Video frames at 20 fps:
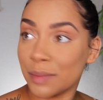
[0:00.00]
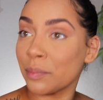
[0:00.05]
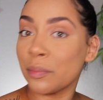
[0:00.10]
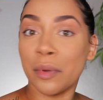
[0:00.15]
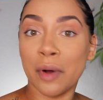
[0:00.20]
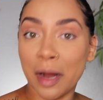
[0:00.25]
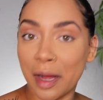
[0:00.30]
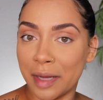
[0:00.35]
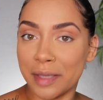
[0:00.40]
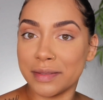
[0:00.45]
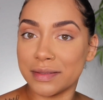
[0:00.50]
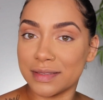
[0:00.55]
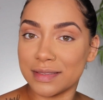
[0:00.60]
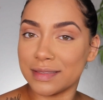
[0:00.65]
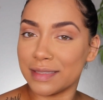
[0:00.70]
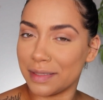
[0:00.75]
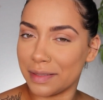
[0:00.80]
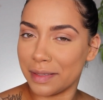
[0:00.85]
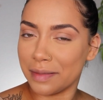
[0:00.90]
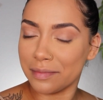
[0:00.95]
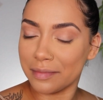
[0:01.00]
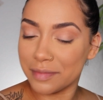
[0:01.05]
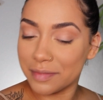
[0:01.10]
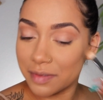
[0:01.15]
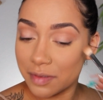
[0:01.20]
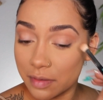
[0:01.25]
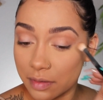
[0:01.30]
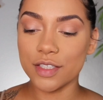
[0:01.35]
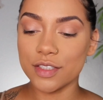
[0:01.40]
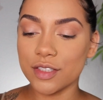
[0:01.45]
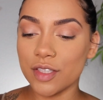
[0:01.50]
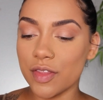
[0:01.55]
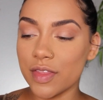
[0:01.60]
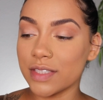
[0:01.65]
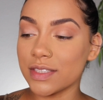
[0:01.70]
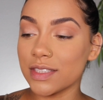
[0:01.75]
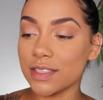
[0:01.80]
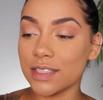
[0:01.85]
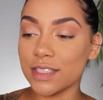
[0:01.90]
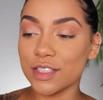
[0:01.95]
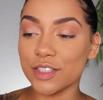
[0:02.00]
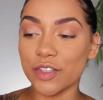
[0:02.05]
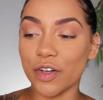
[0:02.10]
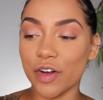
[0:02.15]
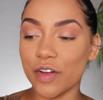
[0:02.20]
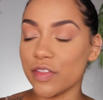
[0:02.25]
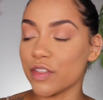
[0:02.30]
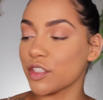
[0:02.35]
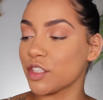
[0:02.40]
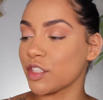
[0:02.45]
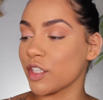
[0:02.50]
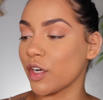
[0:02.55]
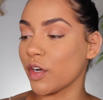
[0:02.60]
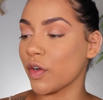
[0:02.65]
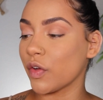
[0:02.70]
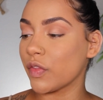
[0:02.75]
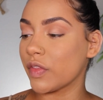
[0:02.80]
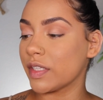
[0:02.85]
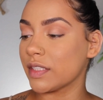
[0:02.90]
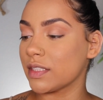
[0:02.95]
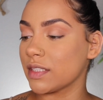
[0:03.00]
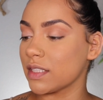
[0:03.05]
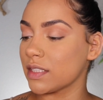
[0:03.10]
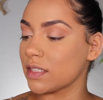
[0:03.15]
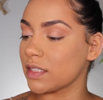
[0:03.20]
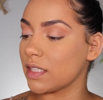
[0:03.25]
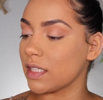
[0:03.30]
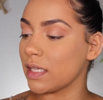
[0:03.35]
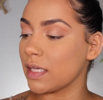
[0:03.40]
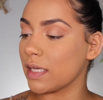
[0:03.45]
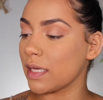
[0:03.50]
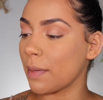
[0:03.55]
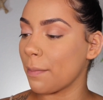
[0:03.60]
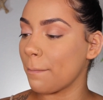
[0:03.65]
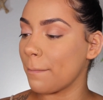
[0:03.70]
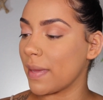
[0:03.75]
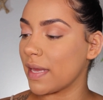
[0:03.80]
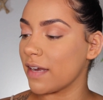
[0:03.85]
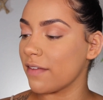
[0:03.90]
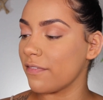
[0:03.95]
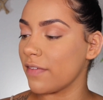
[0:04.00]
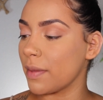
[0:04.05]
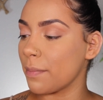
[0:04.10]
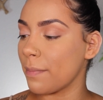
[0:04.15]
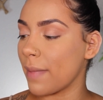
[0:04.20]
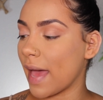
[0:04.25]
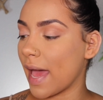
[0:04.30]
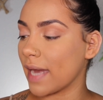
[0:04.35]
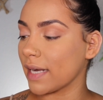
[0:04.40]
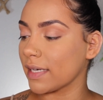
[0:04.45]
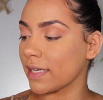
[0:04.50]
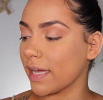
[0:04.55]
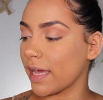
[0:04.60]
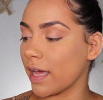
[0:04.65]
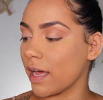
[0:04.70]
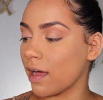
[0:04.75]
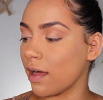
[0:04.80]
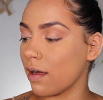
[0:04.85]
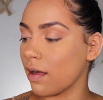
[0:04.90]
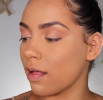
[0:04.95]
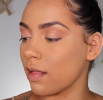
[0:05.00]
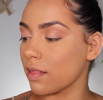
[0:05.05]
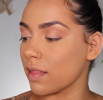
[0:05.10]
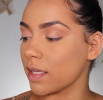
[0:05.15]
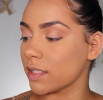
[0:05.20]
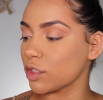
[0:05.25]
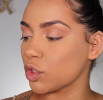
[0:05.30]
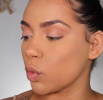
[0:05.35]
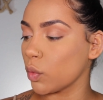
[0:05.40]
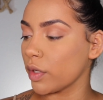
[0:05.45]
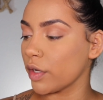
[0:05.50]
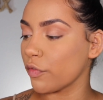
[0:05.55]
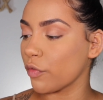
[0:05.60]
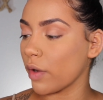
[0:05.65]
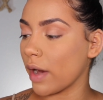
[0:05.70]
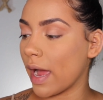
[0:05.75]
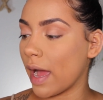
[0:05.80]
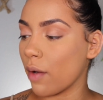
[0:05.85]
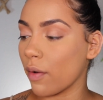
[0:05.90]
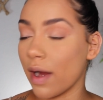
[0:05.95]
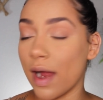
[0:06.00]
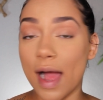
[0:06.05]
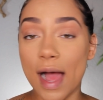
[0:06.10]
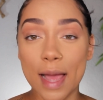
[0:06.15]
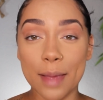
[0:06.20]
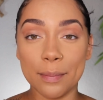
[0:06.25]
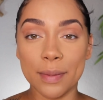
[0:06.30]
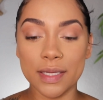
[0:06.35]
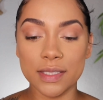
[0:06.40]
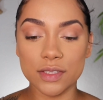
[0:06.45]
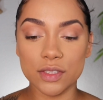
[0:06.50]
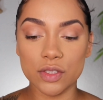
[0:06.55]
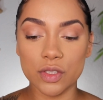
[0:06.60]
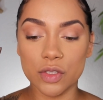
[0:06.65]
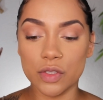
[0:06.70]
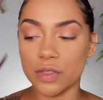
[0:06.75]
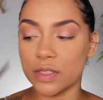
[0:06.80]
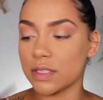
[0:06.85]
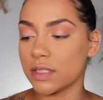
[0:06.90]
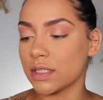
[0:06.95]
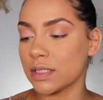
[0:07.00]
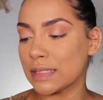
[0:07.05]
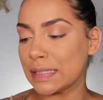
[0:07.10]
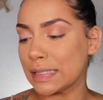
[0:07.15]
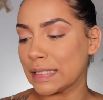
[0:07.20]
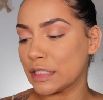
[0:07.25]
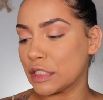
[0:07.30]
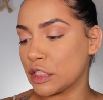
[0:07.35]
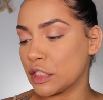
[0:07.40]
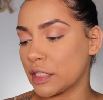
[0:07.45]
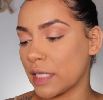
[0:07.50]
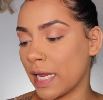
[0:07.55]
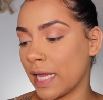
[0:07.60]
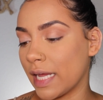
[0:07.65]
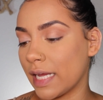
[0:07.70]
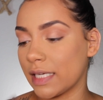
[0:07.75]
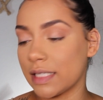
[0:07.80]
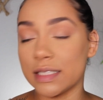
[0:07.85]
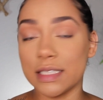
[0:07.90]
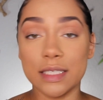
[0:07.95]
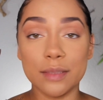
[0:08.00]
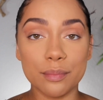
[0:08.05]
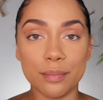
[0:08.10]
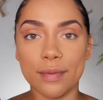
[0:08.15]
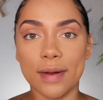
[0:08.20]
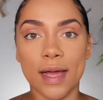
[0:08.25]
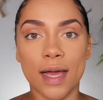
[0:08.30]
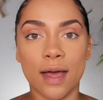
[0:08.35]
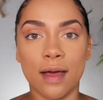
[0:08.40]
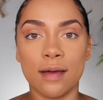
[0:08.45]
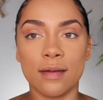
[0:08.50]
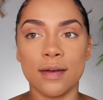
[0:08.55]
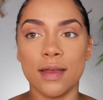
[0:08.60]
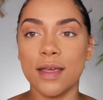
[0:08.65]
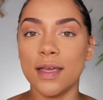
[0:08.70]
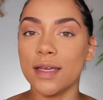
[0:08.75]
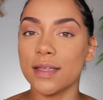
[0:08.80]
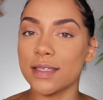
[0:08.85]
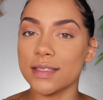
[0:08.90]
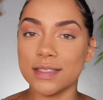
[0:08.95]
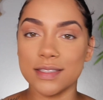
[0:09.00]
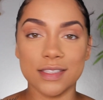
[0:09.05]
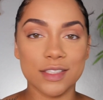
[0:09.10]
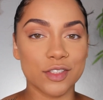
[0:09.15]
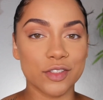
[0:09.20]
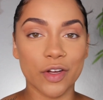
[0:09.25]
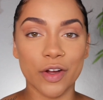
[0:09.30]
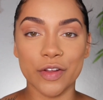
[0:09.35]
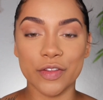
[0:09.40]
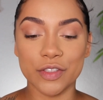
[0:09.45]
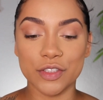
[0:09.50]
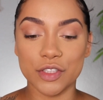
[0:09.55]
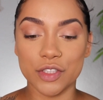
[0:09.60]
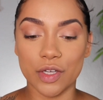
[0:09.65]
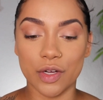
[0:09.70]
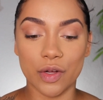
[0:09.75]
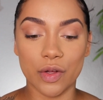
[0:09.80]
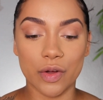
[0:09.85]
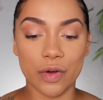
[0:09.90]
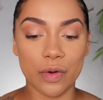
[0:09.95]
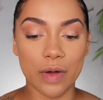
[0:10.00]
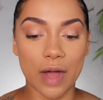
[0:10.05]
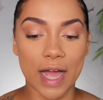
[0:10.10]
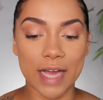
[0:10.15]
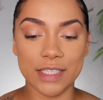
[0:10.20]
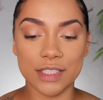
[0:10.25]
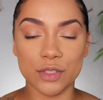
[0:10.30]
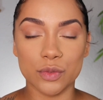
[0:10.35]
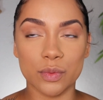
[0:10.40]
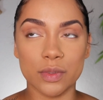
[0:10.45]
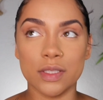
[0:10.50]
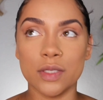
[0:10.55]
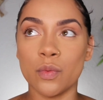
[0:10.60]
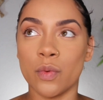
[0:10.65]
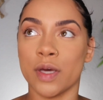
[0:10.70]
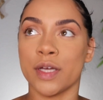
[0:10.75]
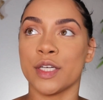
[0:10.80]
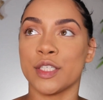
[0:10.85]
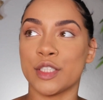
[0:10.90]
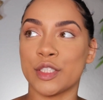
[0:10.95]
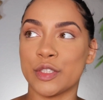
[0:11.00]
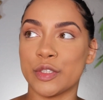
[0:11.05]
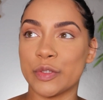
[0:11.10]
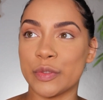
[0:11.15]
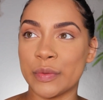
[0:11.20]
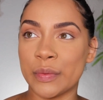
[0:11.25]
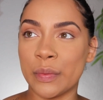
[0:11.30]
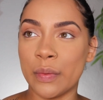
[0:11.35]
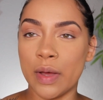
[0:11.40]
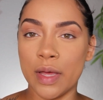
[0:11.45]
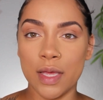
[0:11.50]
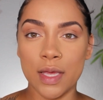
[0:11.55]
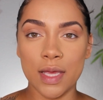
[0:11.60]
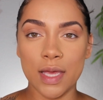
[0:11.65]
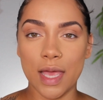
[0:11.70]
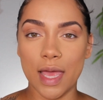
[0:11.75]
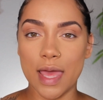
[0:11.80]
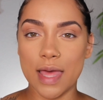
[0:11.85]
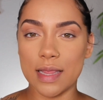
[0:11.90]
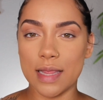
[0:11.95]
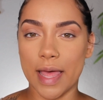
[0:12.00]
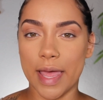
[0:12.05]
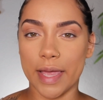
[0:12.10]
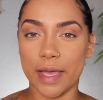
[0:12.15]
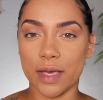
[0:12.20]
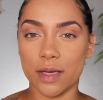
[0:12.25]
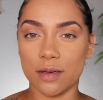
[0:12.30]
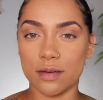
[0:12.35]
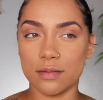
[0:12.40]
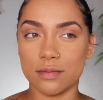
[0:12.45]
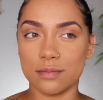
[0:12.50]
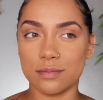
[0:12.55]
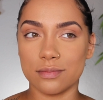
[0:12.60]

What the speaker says: bronzed, you know? So this is the star of the show. This is the Benefit Bad Gal 24-hour eye pencil. This is in the shade Deep Brown. This is the star of the show. I just really wanted to do a like